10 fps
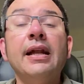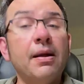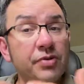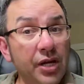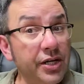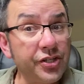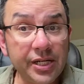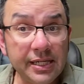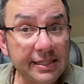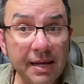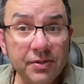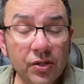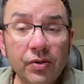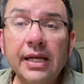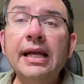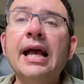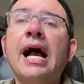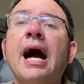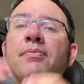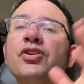And she is absolutely,
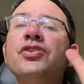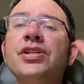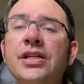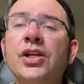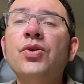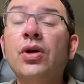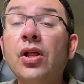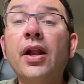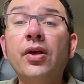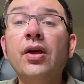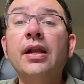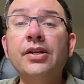I'm sure she's going to do a lot of good,